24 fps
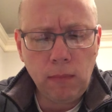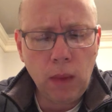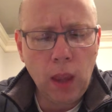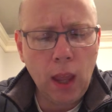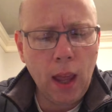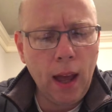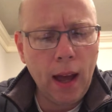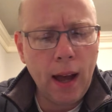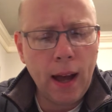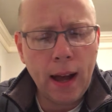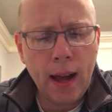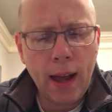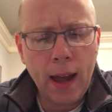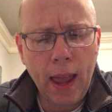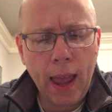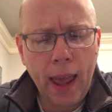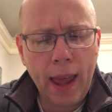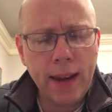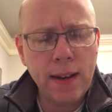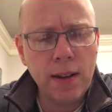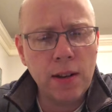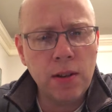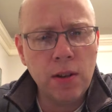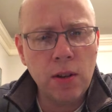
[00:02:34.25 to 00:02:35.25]
uh,
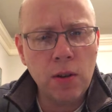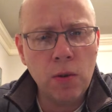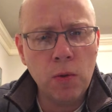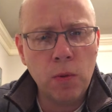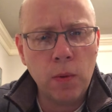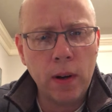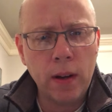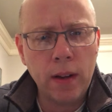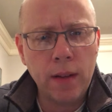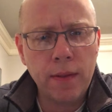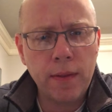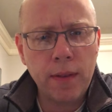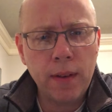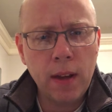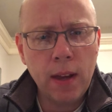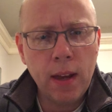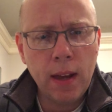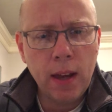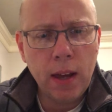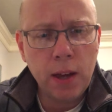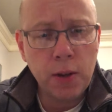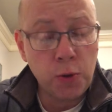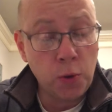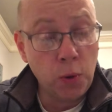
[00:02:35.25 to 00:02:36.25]
had to do with
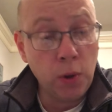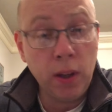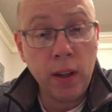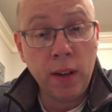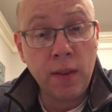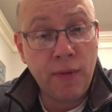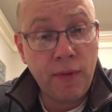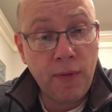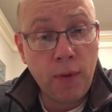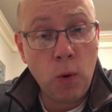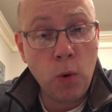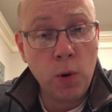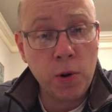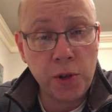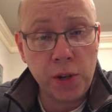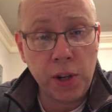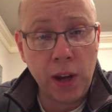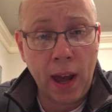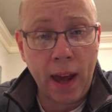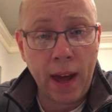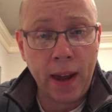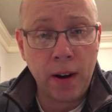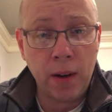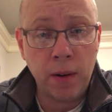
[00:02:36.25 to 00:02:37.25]
is really
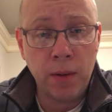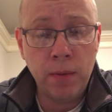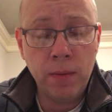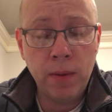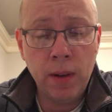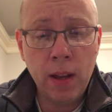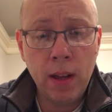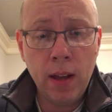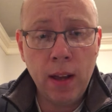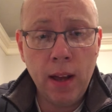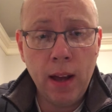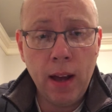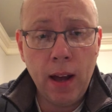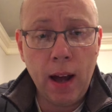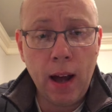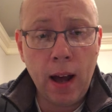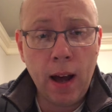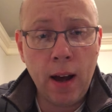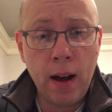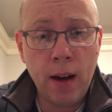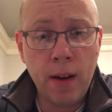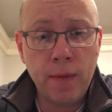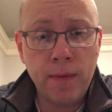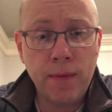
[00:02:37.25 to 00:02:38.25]
foreshadow
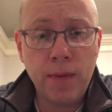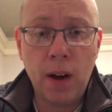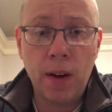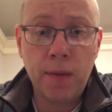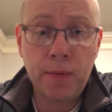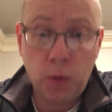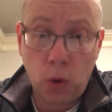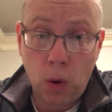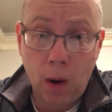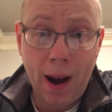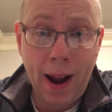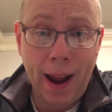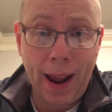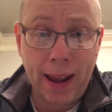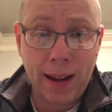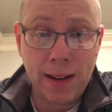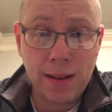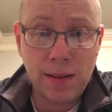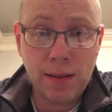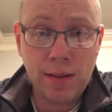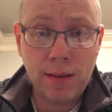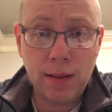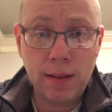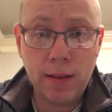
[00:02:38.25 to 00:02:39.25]
of of
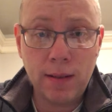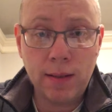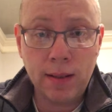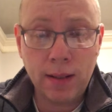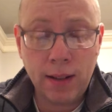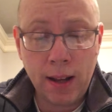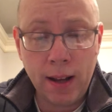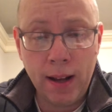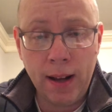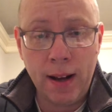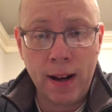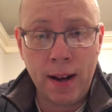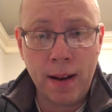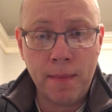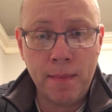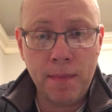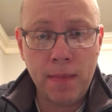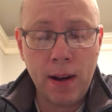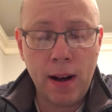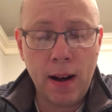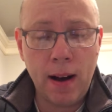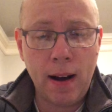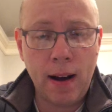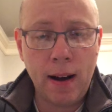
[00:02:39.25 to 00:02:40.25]
Christ to come,
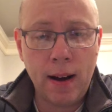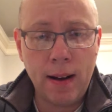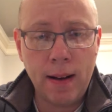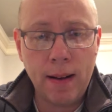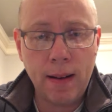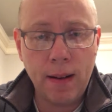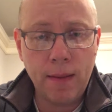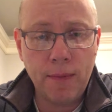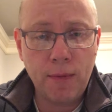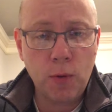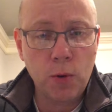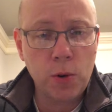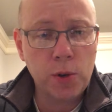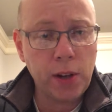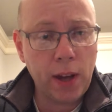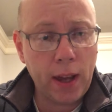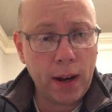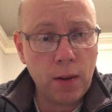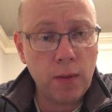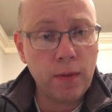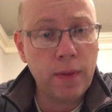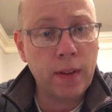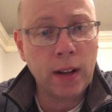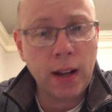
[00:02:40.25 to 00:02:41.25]
uh,
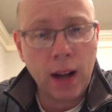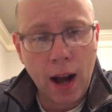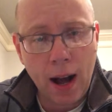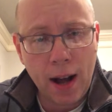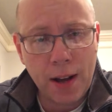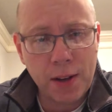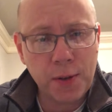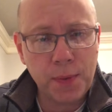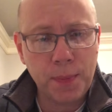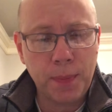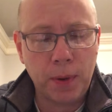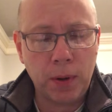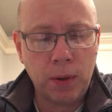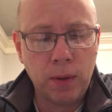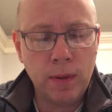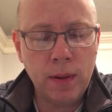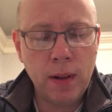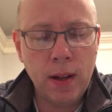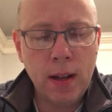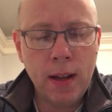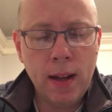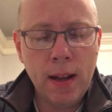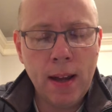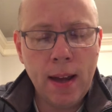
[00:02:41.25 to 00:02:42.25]
foreshadow the gospel,
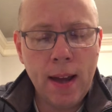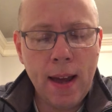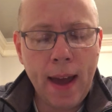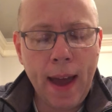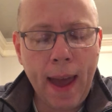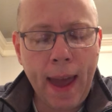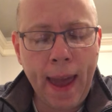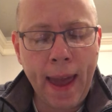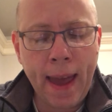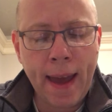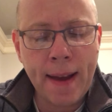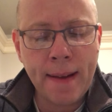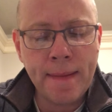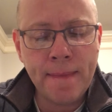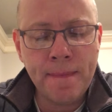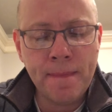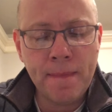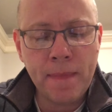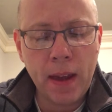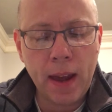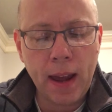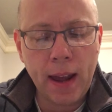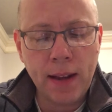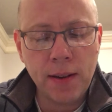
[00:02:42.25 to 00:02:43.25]

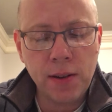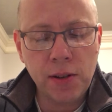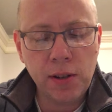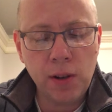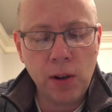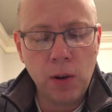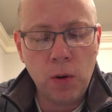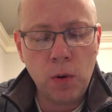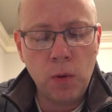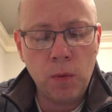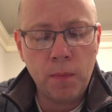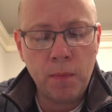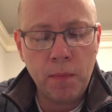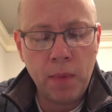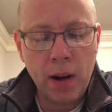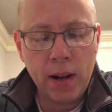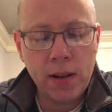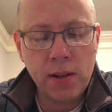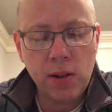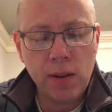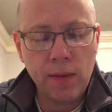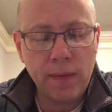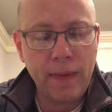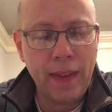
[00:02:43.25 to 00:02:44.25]
and and so
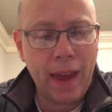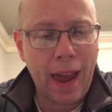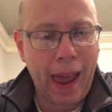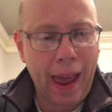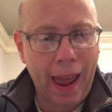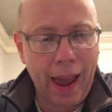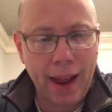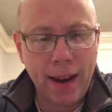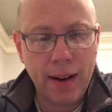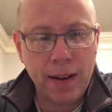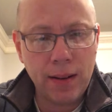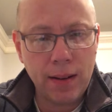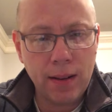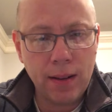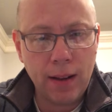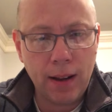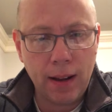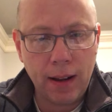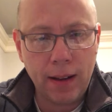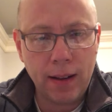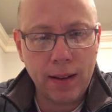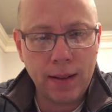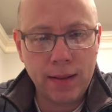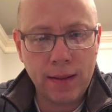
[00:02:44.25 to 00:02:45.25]
much of that
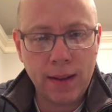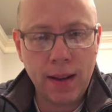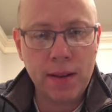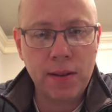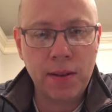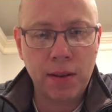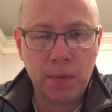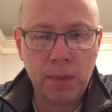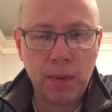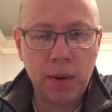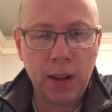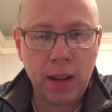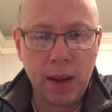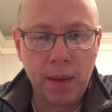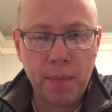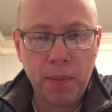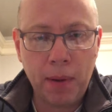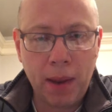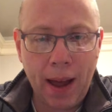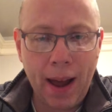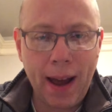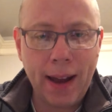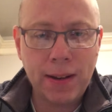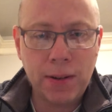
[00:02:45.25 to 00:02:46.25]
uh, doesn't really
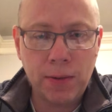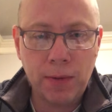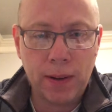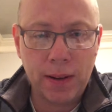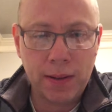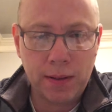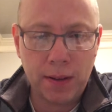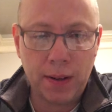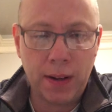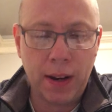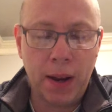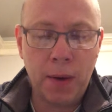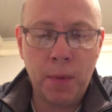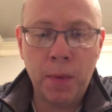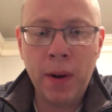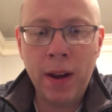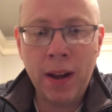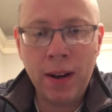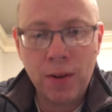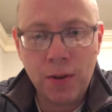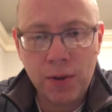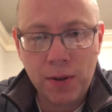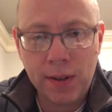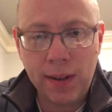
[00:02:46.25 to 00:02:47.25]
apply to us today. We
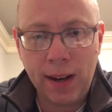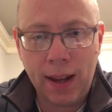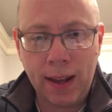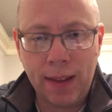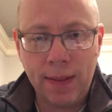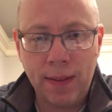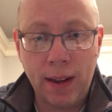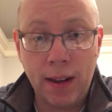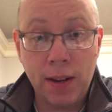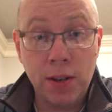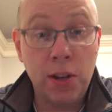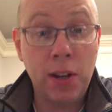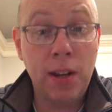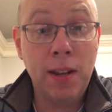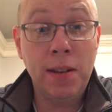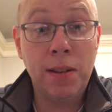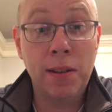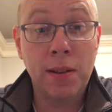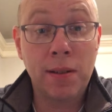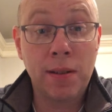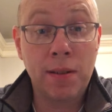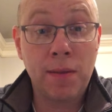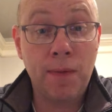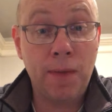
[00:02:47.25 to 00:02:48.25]
understand that
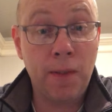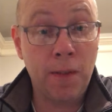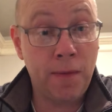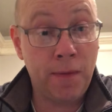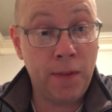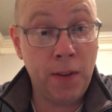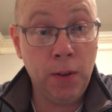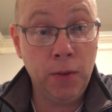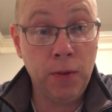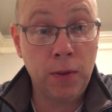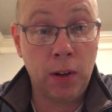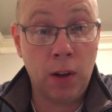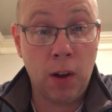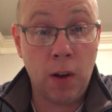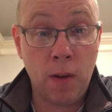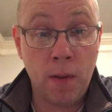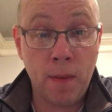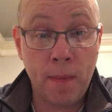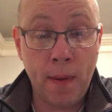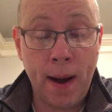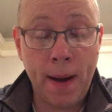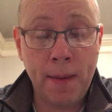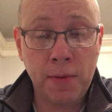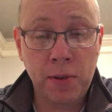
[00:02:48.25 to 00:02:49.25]
Jesus fulfilled the law.
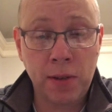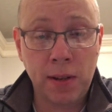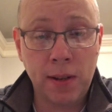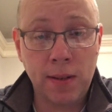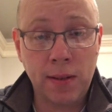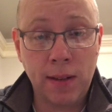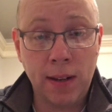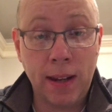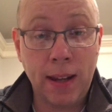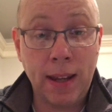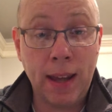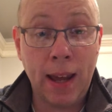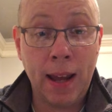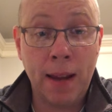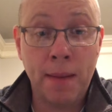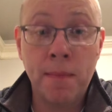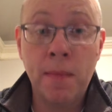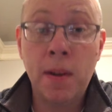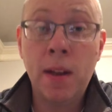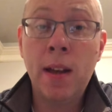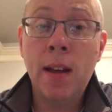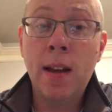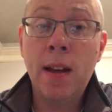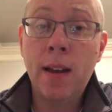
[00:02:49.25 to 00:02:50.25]
The Bible says that He came
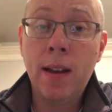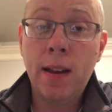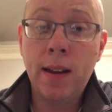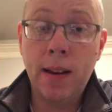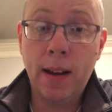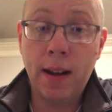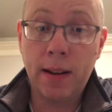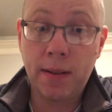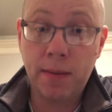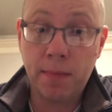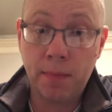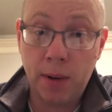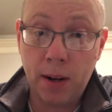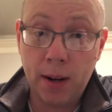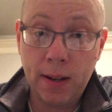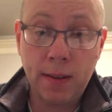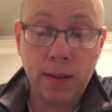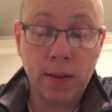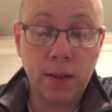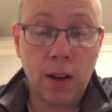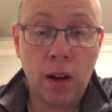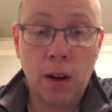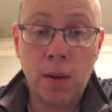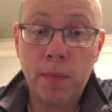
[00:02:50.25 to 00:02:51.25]
not to break
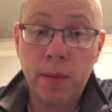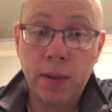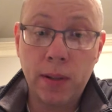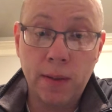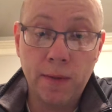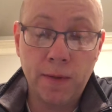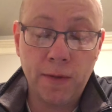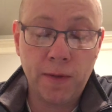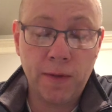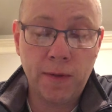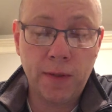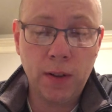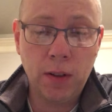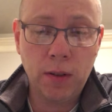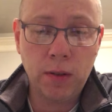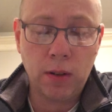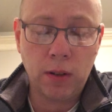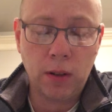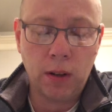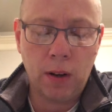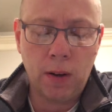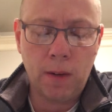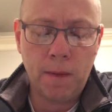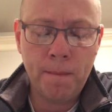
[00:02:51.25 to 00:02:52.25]
the law, but to fulfill the
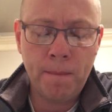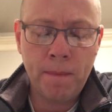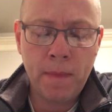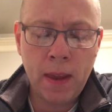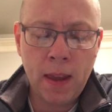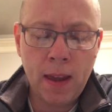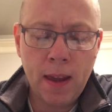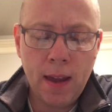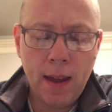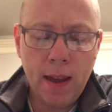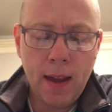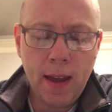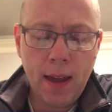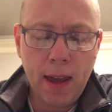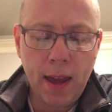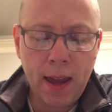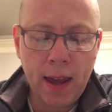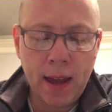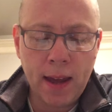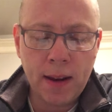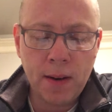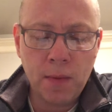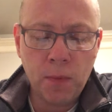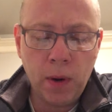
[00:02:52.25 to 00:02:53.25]
law
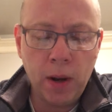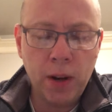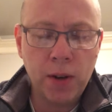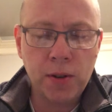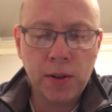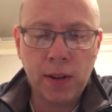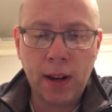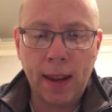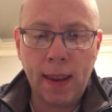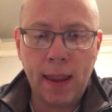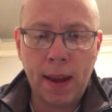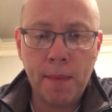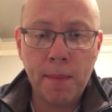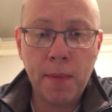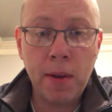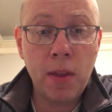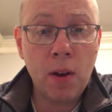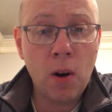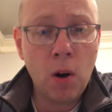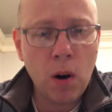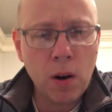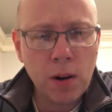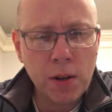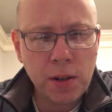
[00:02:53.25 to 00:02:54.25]
and we understand that. But
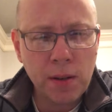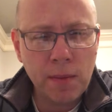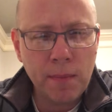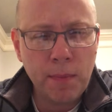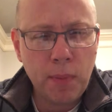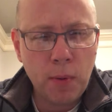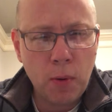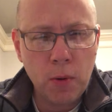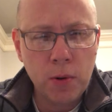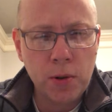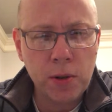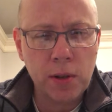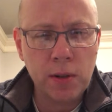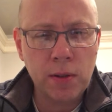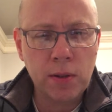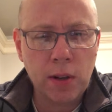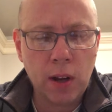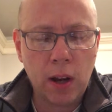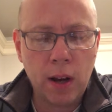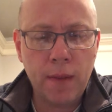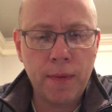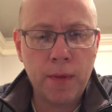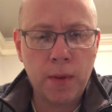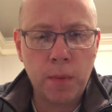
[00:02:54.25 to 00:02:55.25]
there are some portions
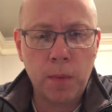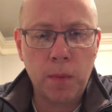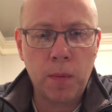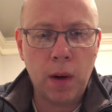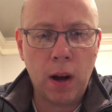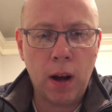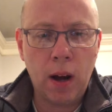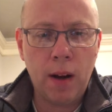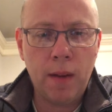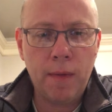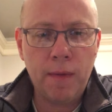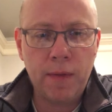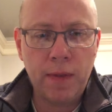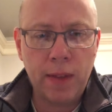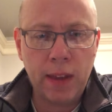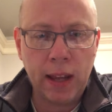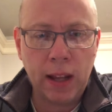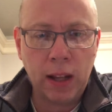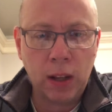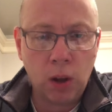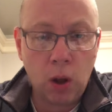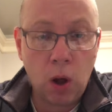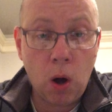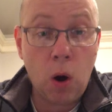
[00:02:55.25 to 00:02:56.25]
of the of
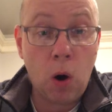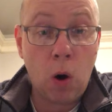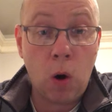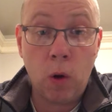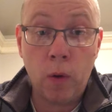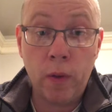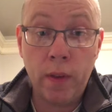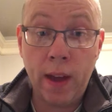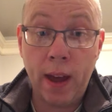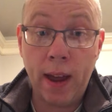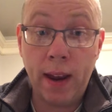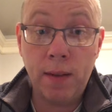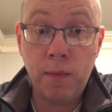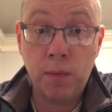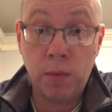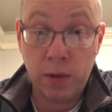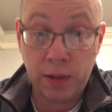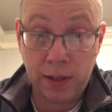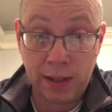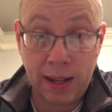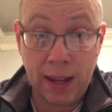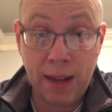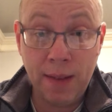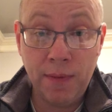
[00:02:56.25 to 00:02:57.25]
the law that
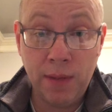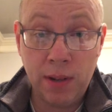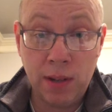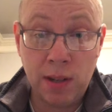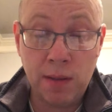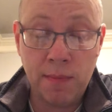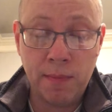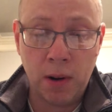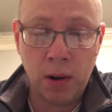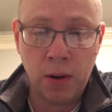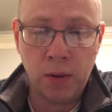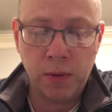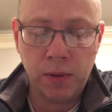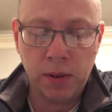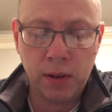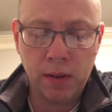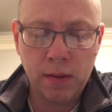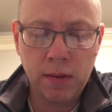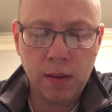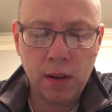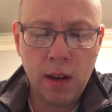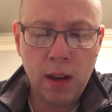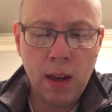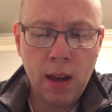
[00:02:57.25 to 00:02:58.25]
was given to
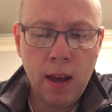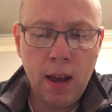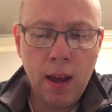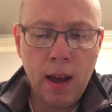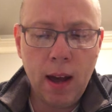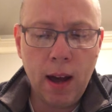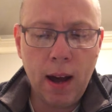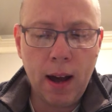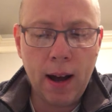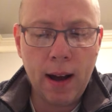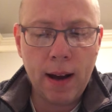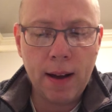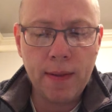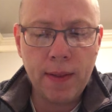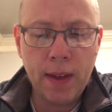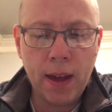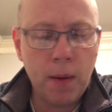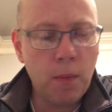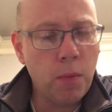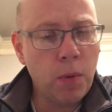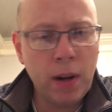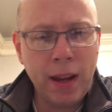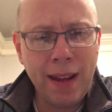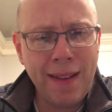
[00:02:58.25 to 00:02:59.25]
Moses uh,
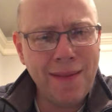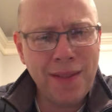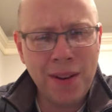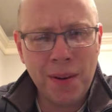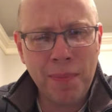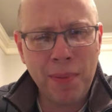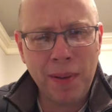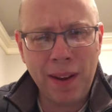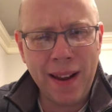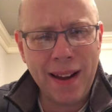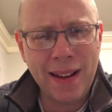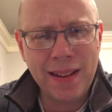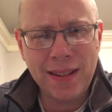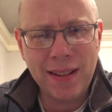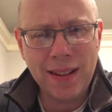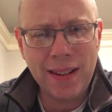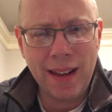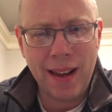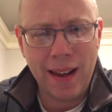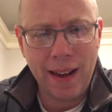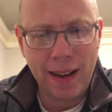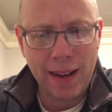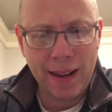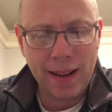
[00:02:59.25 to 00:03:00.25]
that would even apply
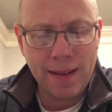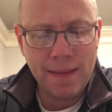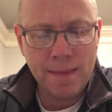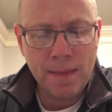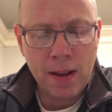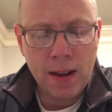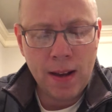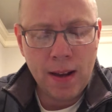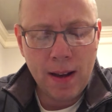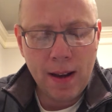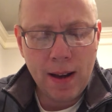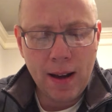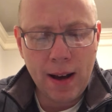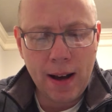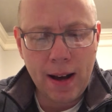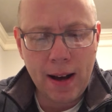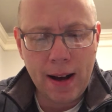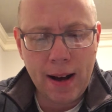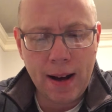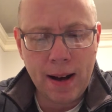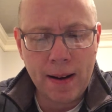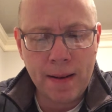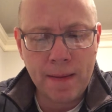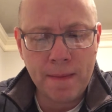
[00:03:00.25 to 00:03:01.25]
today.
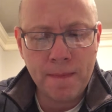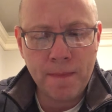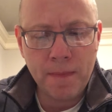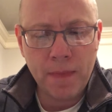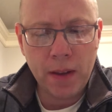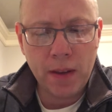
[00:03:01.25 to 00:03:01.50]
Um,